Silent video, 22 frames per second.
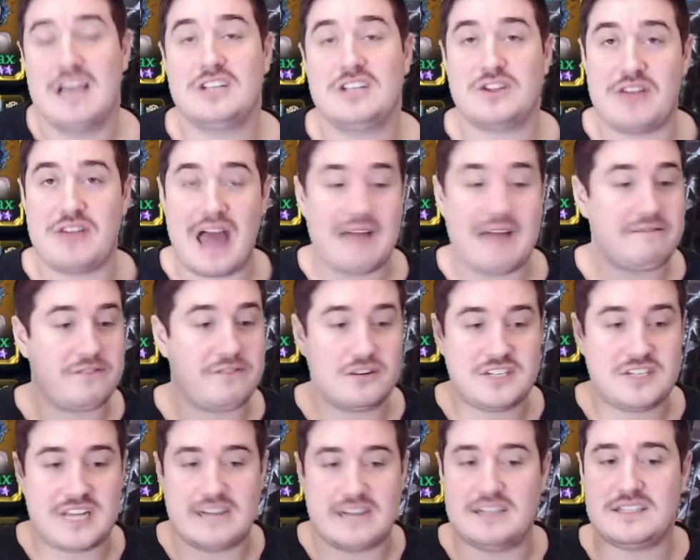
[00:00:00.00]
So that
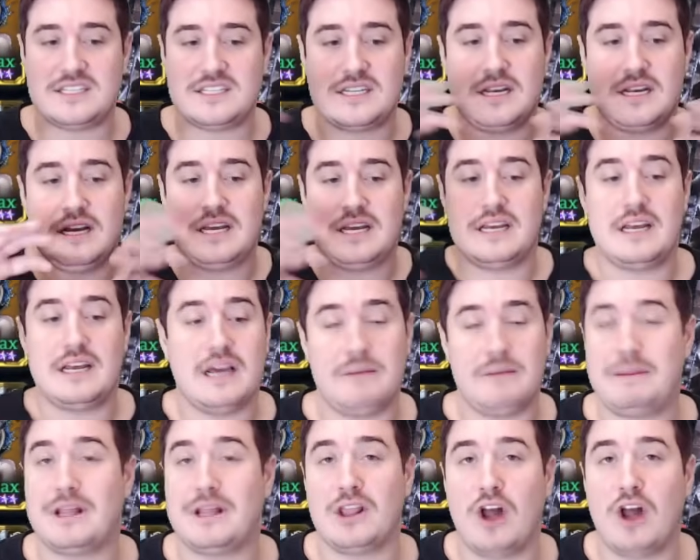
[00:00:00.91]
first sentence a
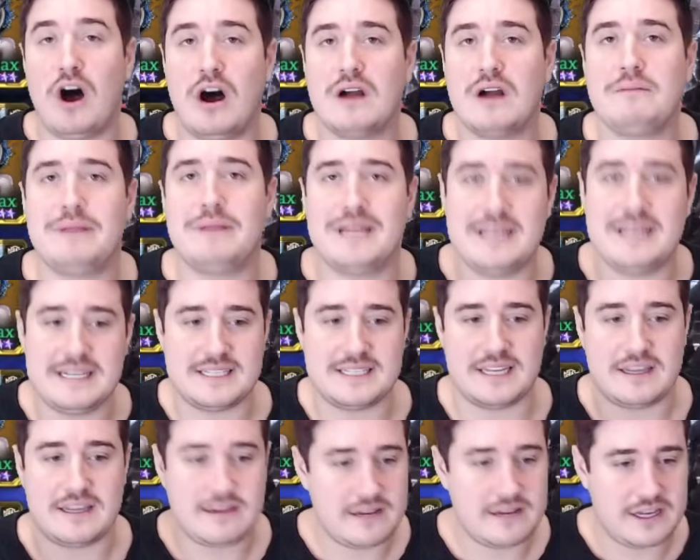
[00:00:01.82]
bit long, but
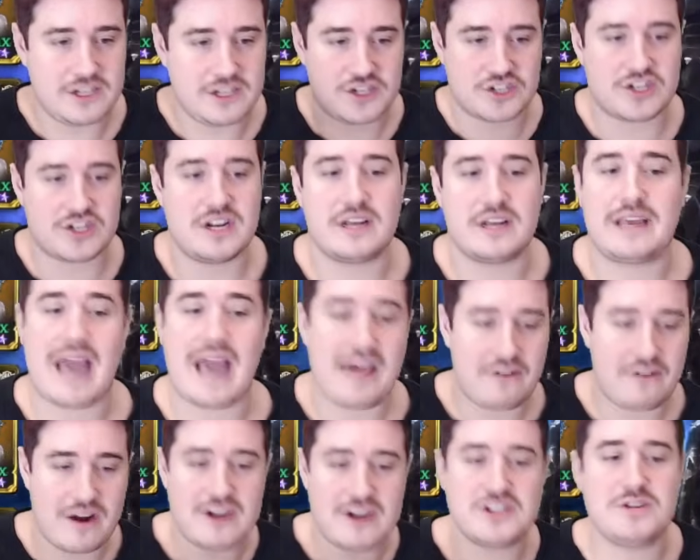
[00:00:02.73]
easy. He's just gonna
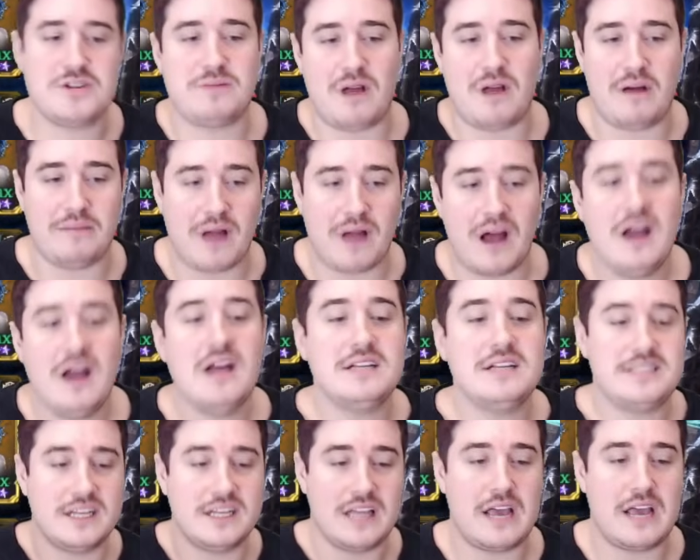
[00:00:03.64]
gather energy, blah, blah,
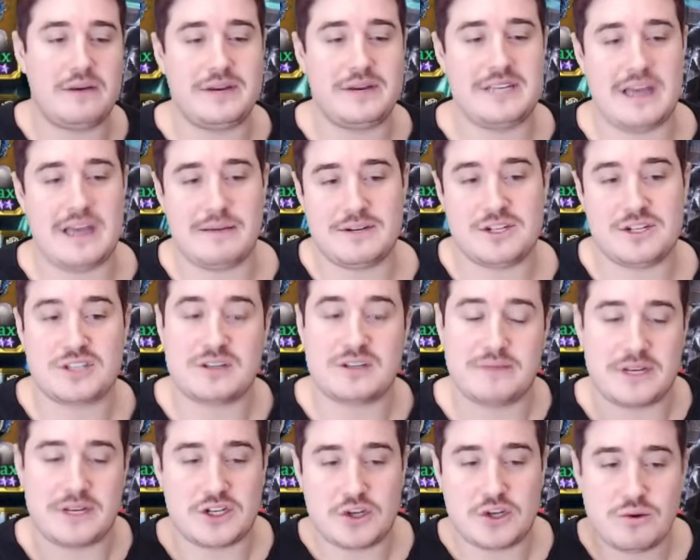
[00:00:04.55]
deal AoE damage. It's
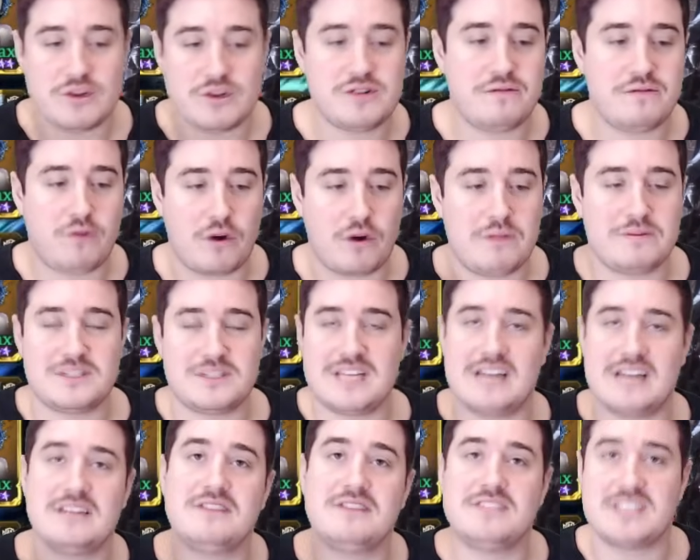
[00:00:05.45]
gonna be
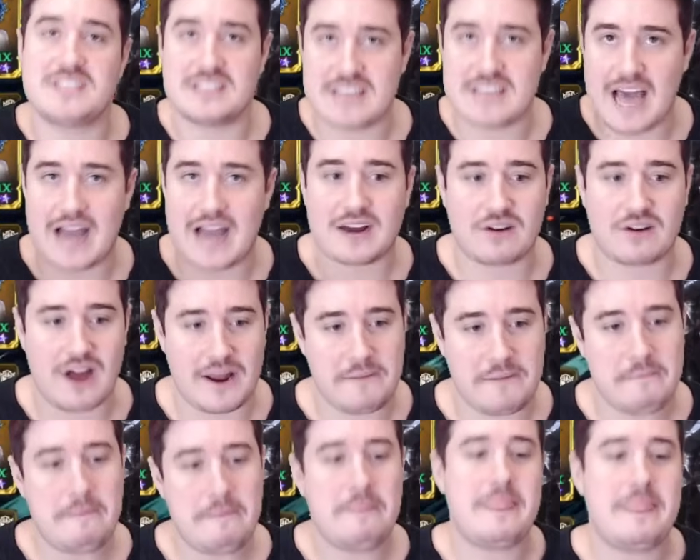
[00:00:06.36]
240% of his attack,
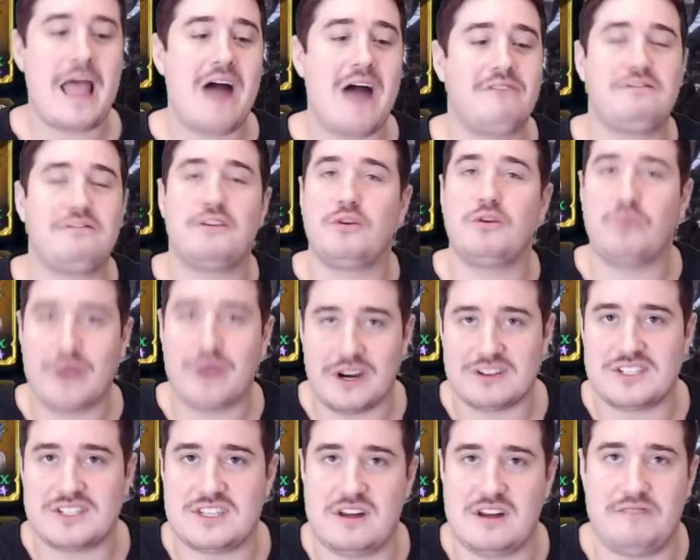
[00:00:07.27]
right? Now for the
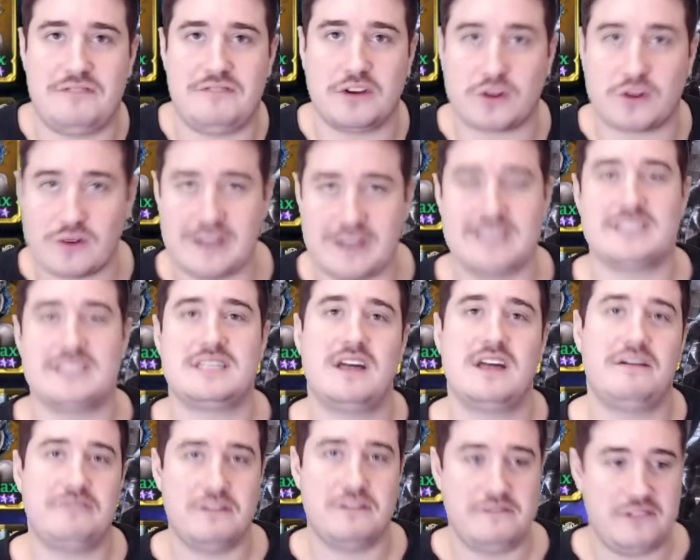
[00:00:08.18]
weird stuff, the greed
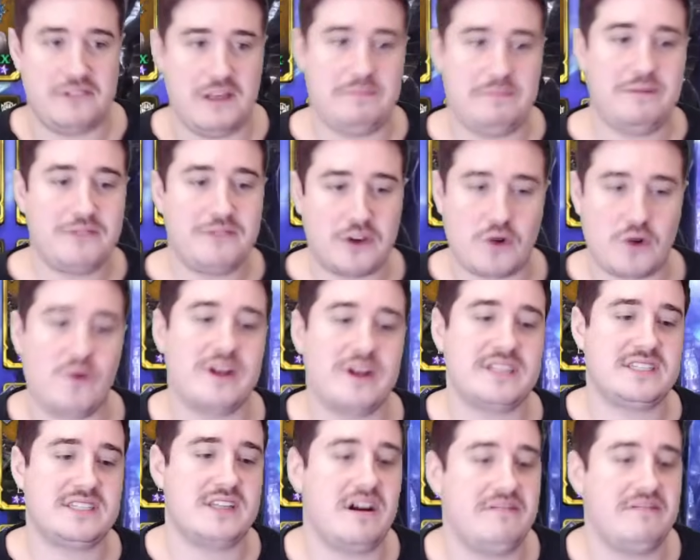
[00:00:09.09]
stuff, the flip of the
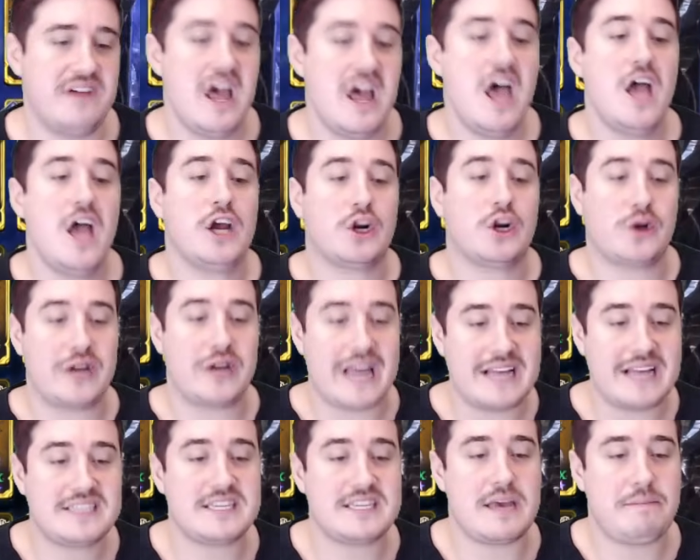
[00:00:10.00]
coin stuff.
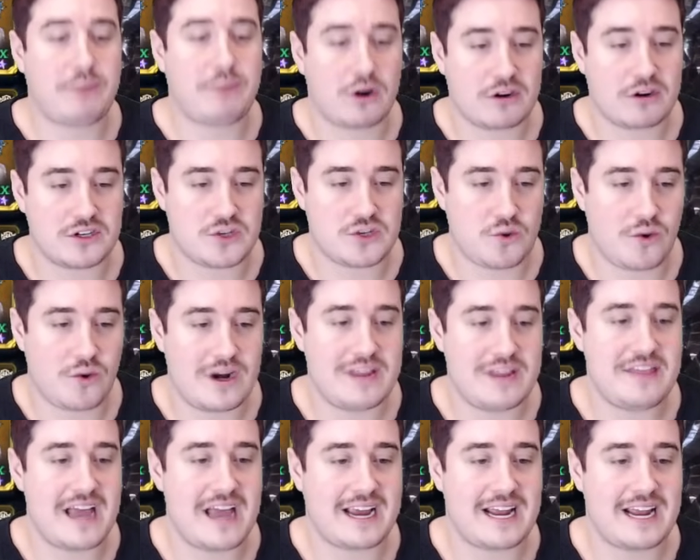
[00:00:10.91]
Creates a
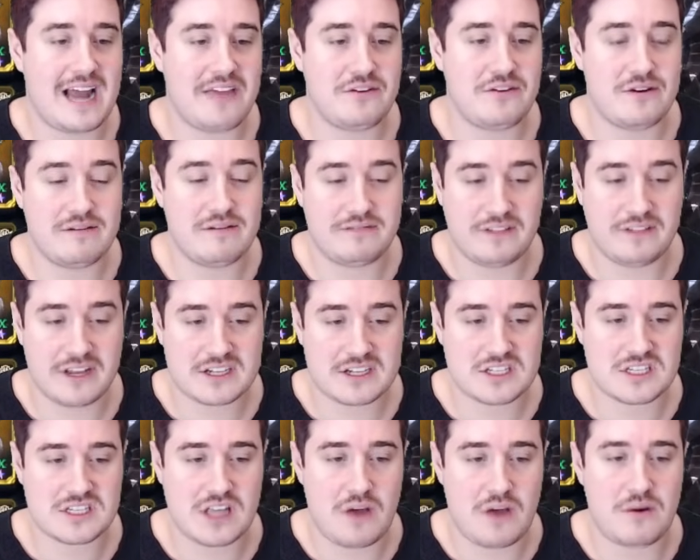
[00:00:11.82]
purgatory that can either inflict
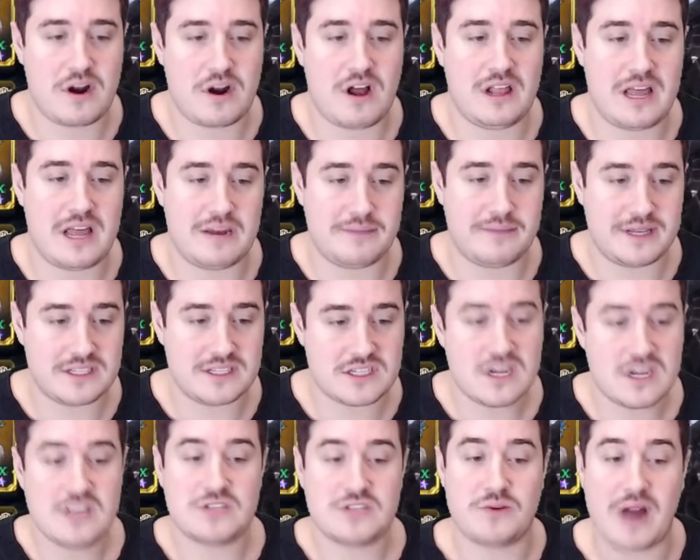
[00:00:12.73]
slow on all
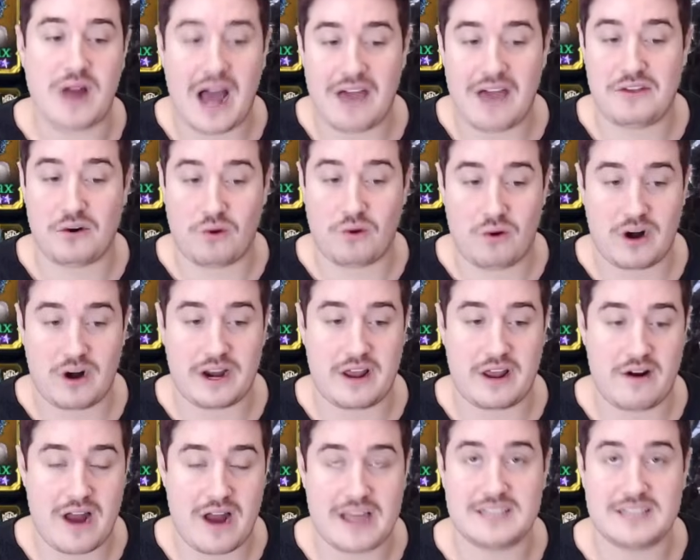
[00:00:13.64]
enemies, so in either or
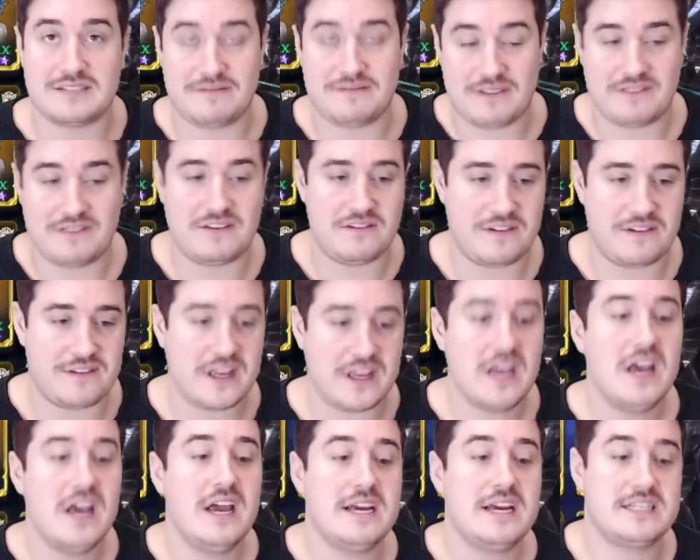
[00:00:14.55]
again, right? It's a 50 50.
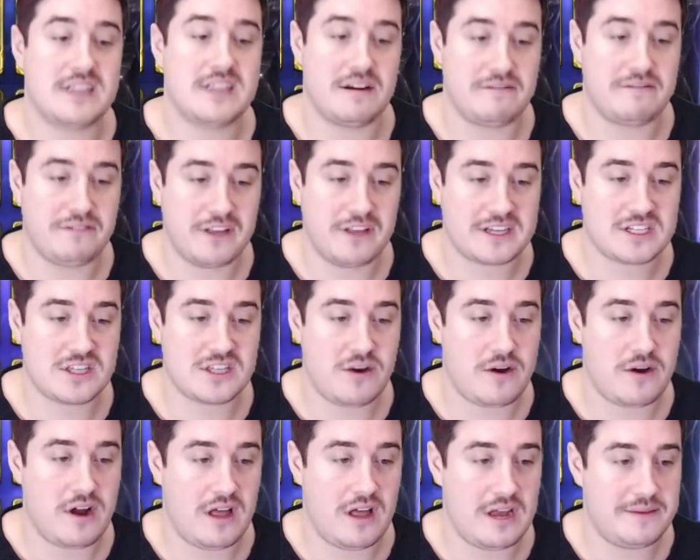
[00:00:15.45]
He's gonna inflict
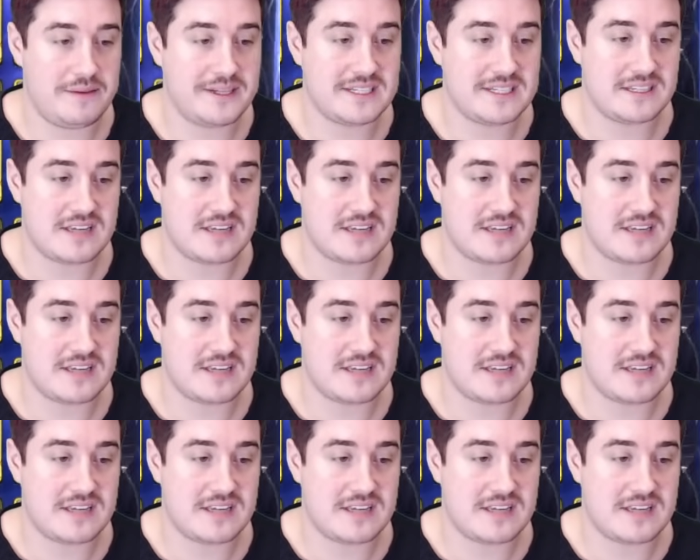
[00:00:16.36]
slow on all enemies.